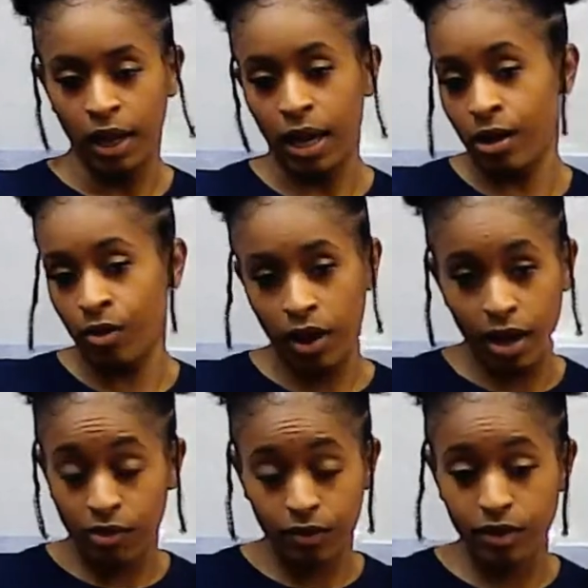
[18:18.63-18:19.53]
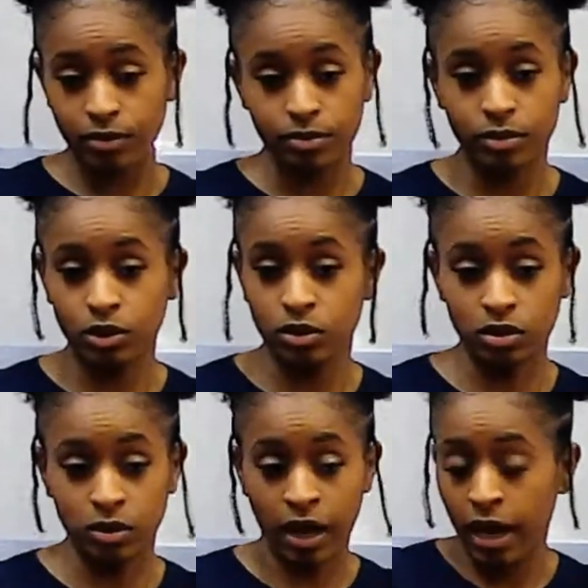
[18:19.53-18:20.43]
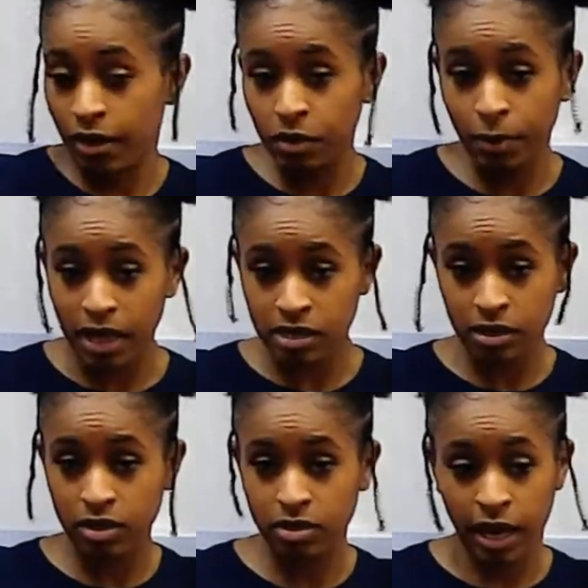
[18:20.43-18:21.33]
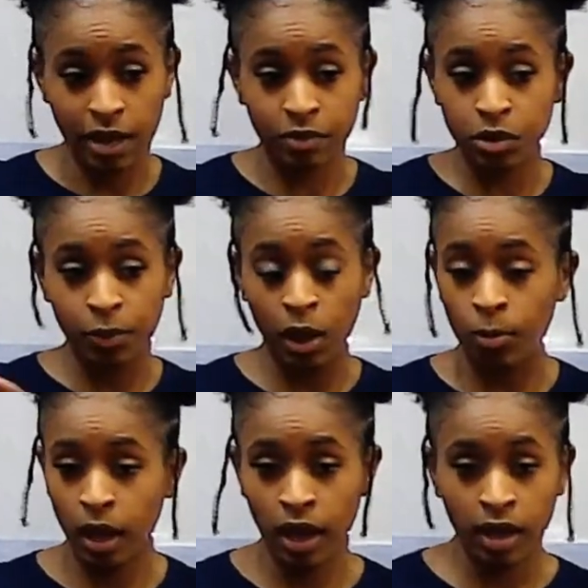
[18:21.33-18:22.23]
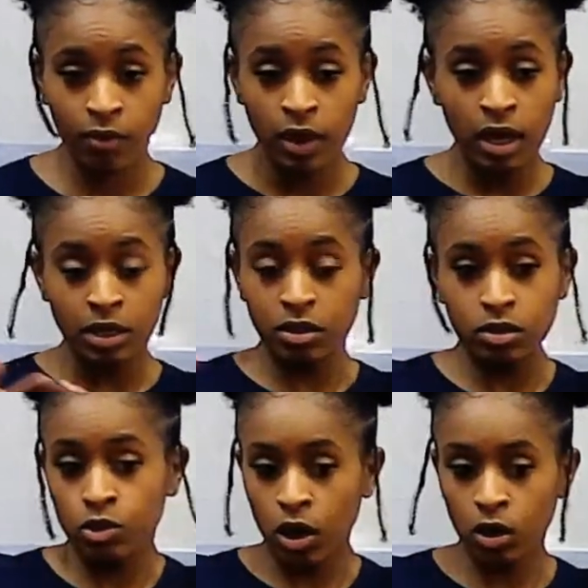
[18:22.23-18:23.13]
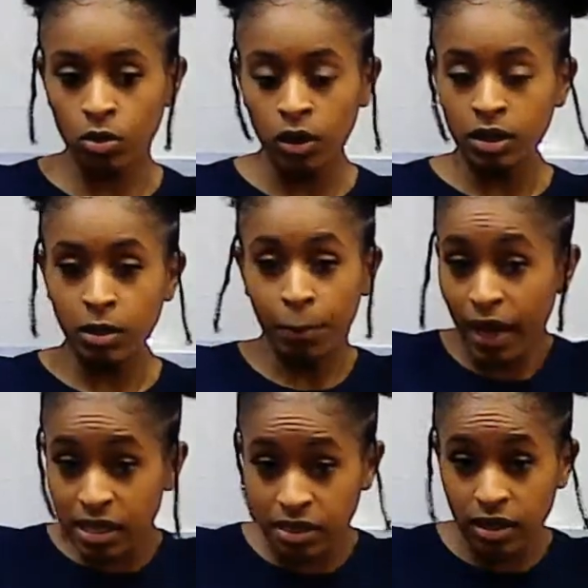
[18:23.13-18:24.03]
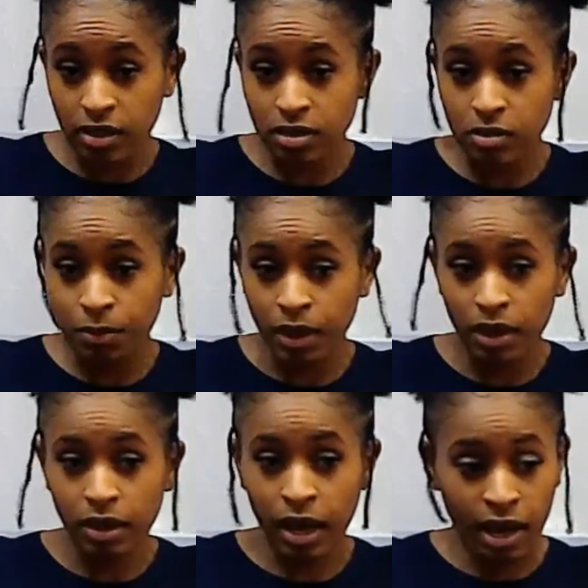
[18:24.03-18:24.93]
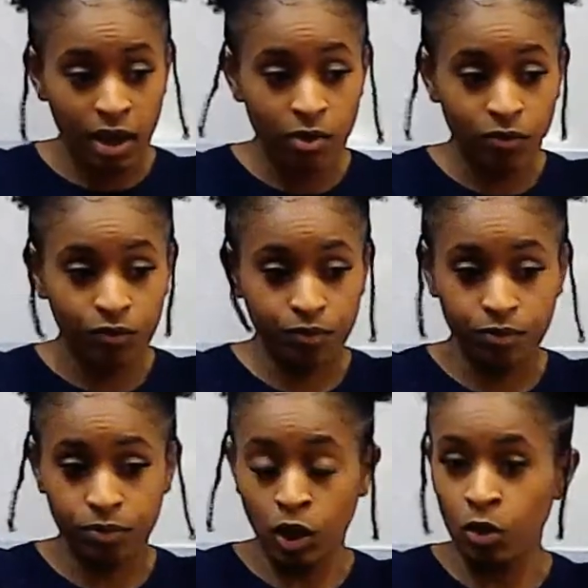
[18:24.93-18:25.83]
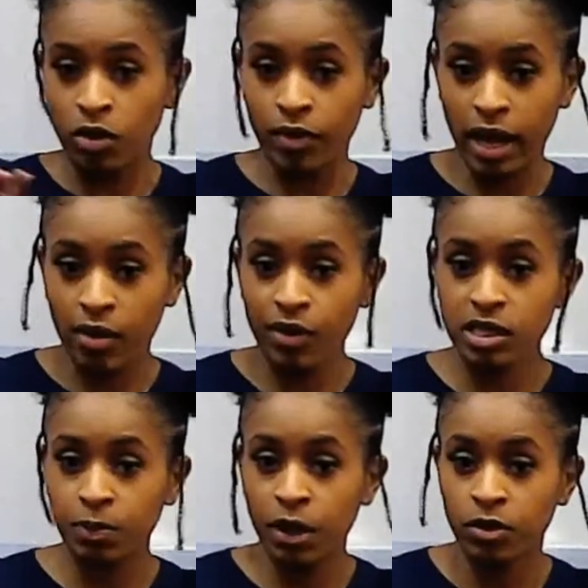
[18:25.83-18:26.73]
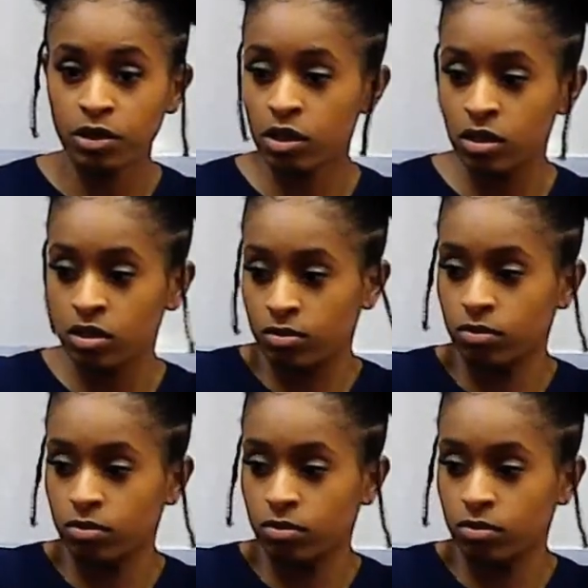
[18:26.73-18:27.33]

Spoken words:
I don't have it. I have the basics. I have the diploma. I have, the basics, but I don't even have experience, because